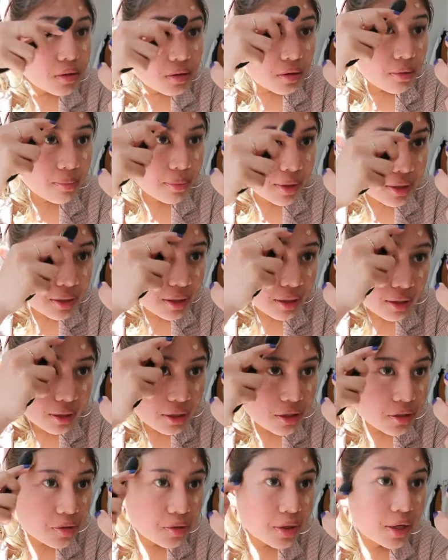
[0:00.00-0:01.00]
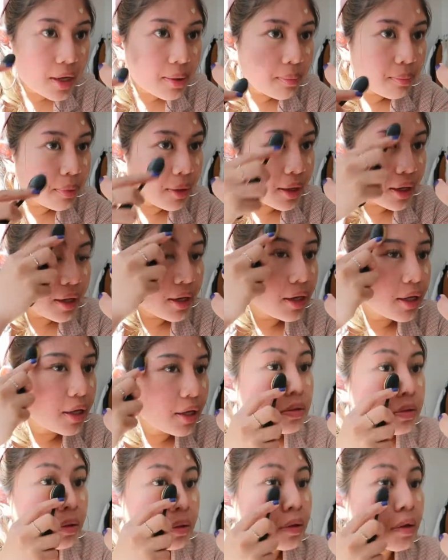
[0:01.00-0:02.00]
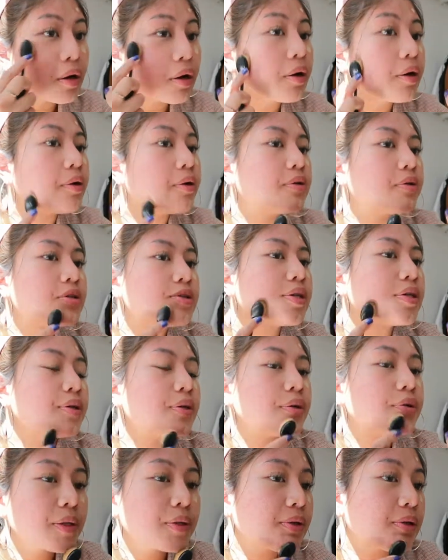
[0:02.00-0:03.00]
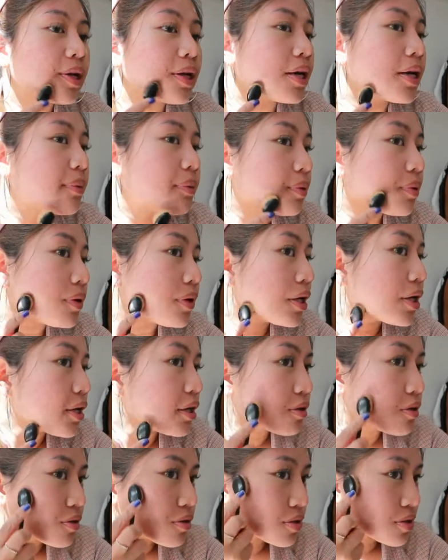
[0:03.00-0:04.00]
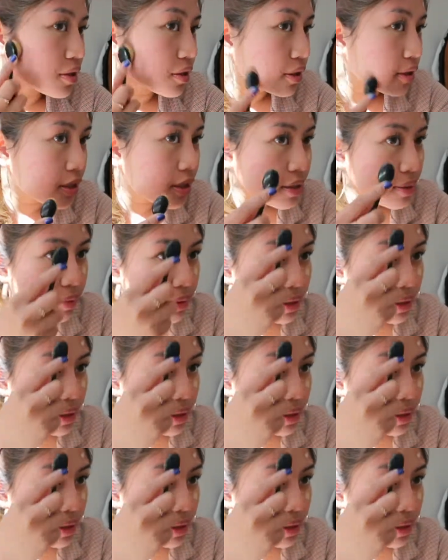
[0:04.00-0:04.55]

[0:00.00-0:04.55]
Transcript: So basically today I'm planning to go to the library to study